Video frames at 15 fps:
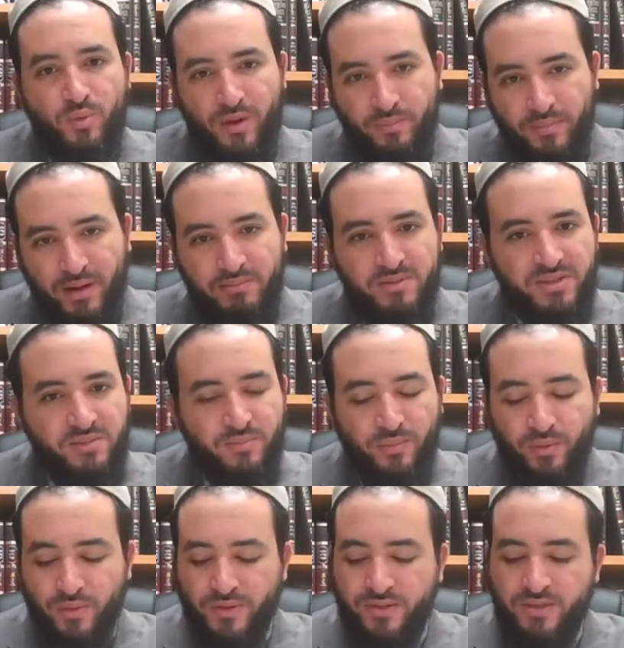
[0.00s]
who are publishing
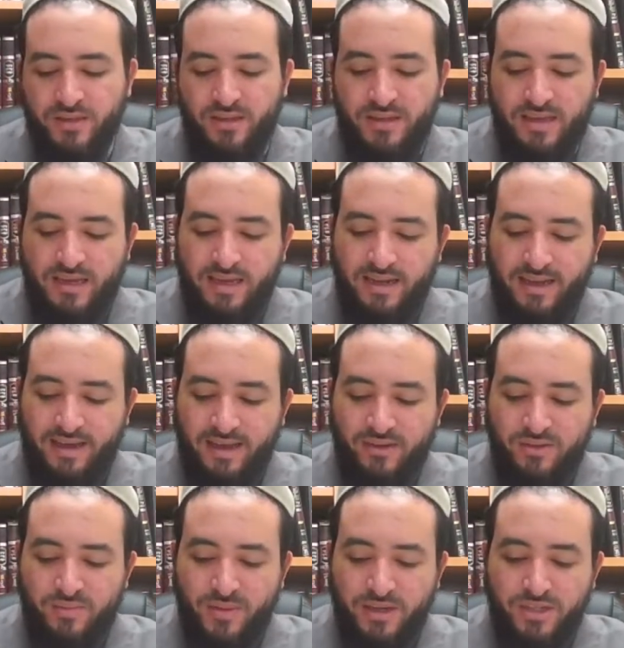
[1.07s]
books, like I
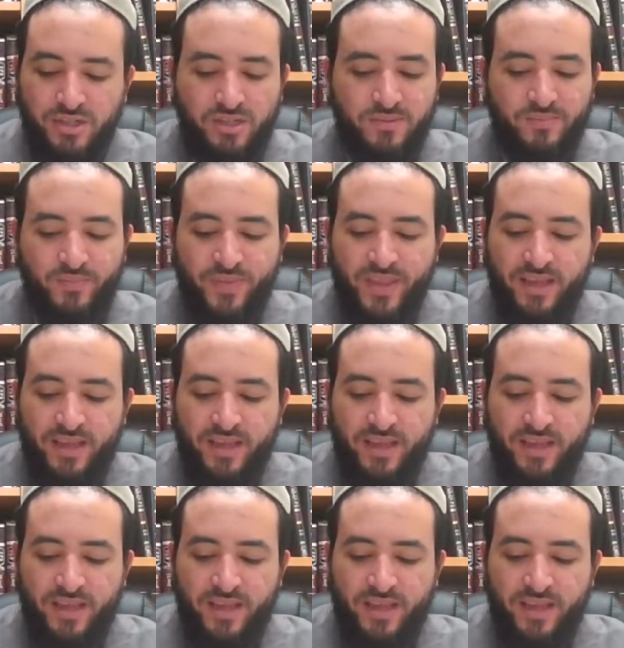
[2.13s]
just mentioned.